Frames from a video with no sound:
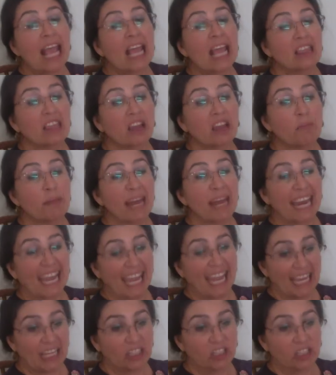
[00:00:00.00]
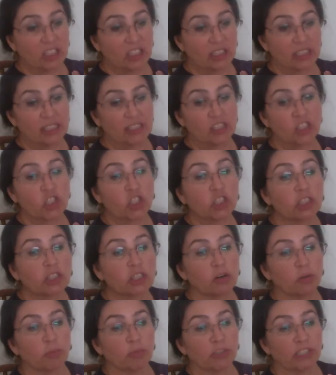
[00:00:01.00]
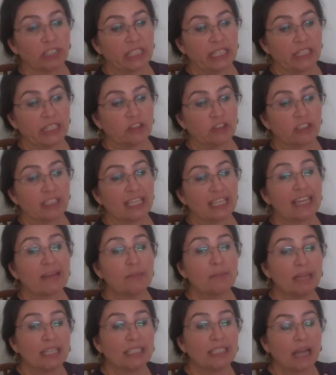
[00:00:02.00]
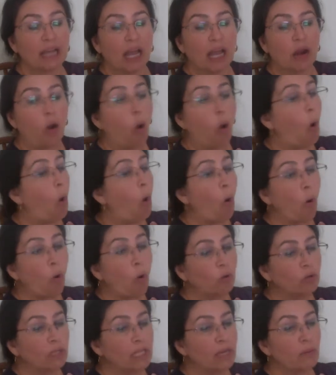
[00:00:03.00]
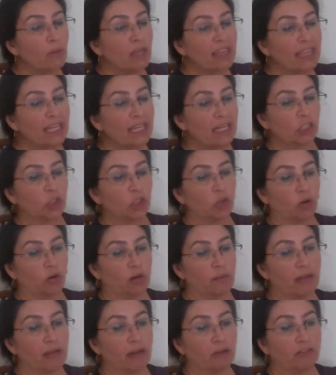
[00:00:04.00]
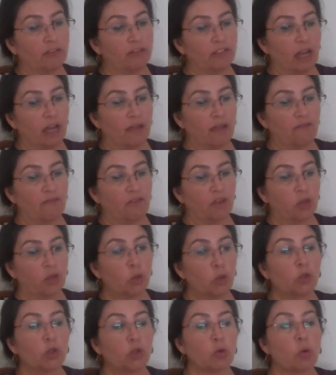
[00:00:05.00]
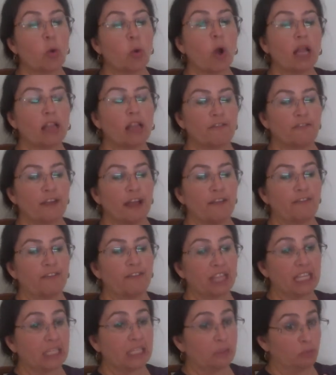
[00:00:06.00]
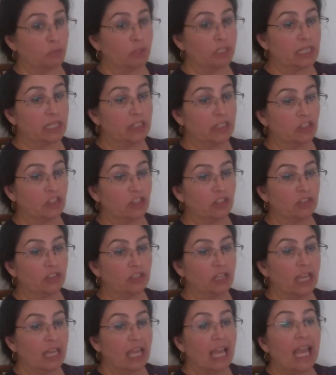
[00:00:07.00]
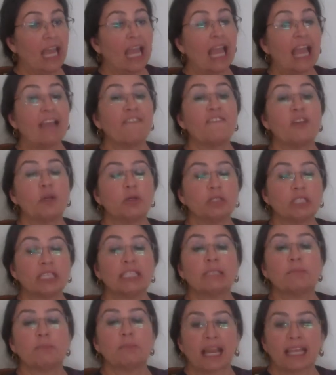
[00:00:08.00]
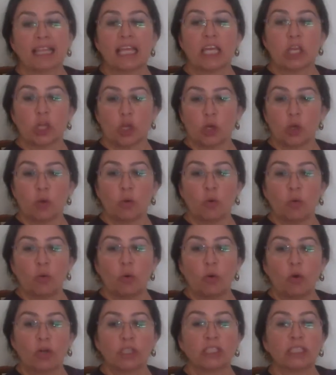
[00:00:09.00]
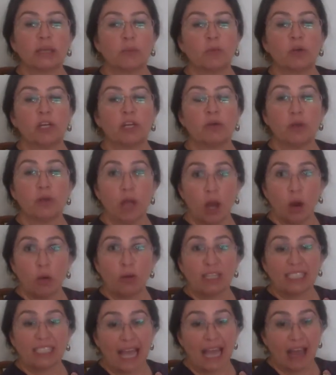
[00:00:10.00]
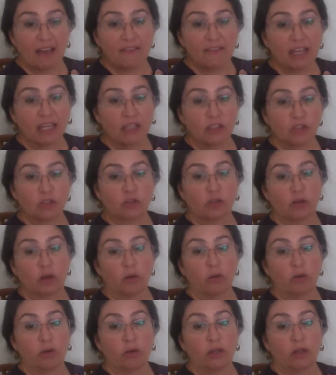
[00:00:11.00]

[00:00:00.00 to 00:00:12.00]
there are medications and surgical procedures that can be done only within a short amount of time for those who qualify for these procedures. If you suspect that you or someone you know is having a stroke,